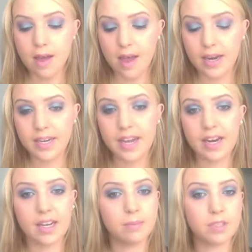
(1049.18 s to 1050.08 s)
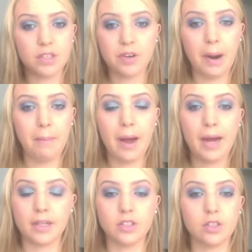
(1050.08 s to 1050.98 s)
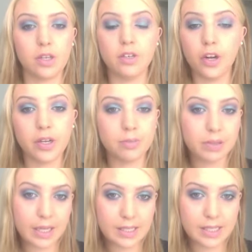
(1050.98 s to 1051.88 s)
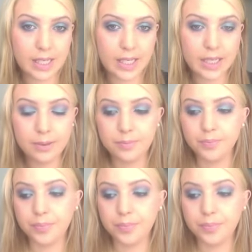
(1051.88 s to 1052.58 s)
and yeah, and it comes in a great bag, so no complaints here.